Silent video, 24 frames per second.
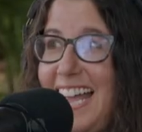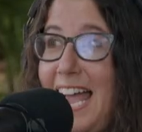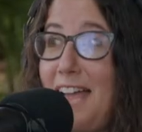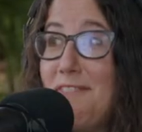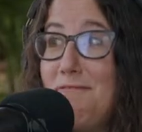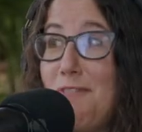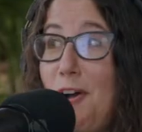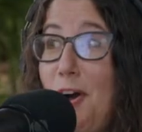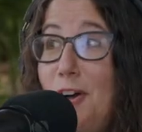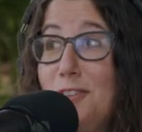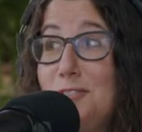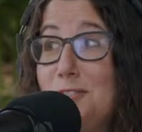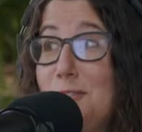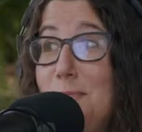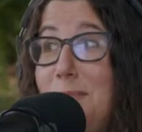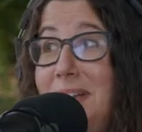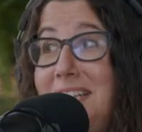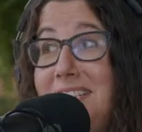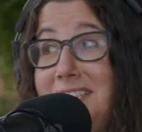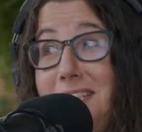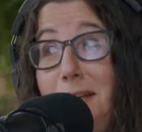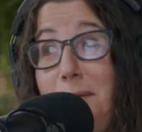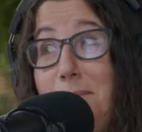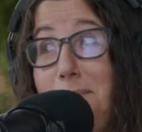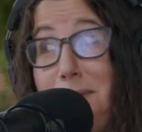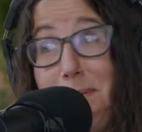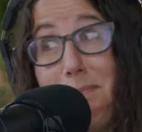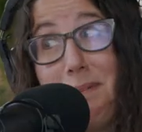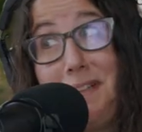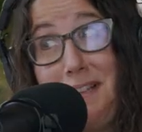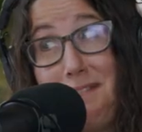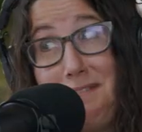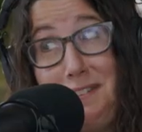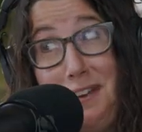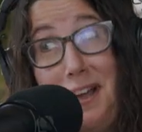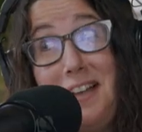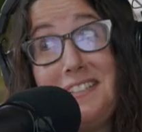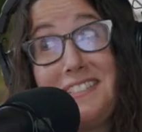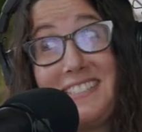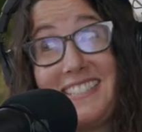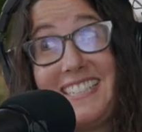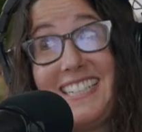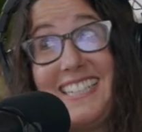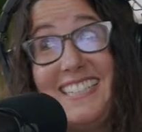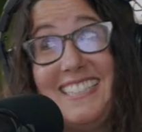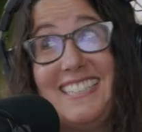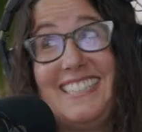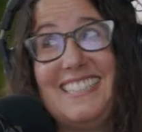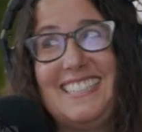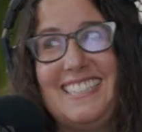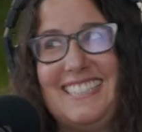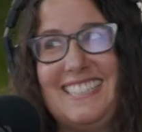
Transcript: I've also made some people have not seen.